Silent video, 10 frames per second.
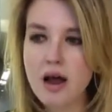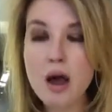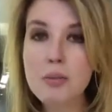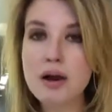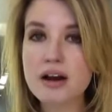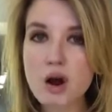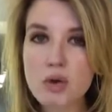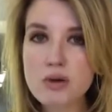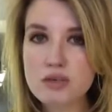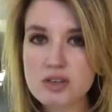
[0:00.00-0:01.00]
But I know when
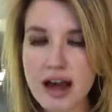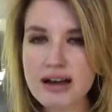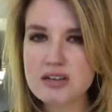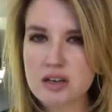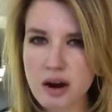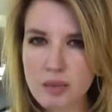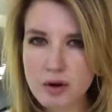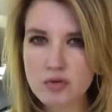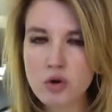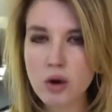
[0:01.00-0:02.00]
he was cast, a number
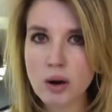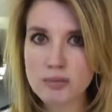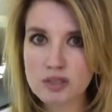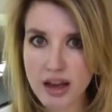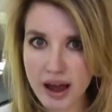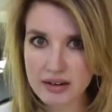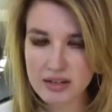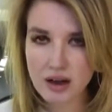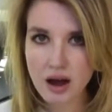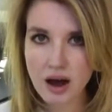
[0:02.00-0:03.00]
of you were upset
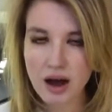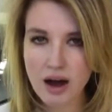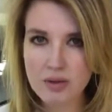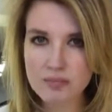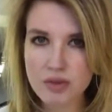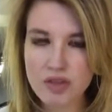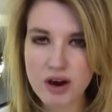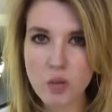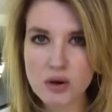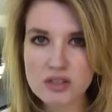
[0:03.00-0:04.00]
that
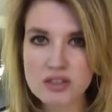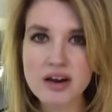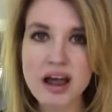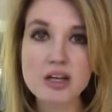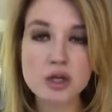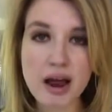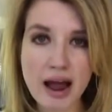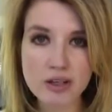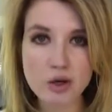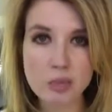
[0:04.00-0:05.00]
it wasn't an Asian
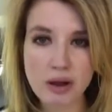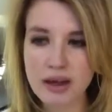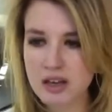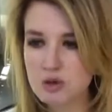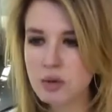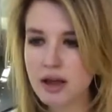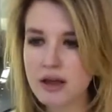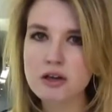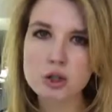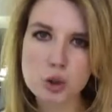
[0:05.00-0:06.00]
actor playing. He's
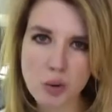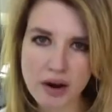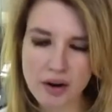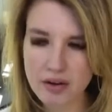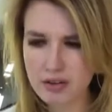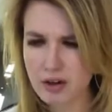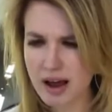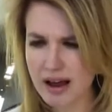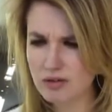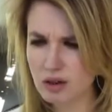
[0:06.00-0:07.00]
playing Shredder, and
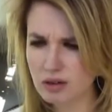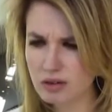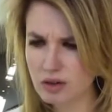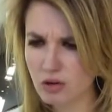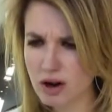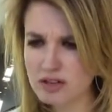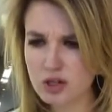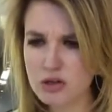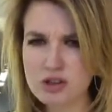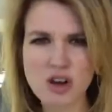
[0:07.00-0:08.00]
the credits
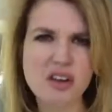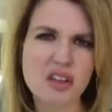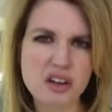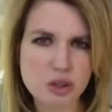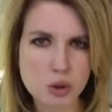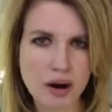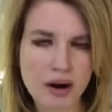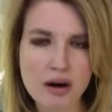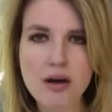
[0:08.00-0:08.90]
here he's called the Shredder.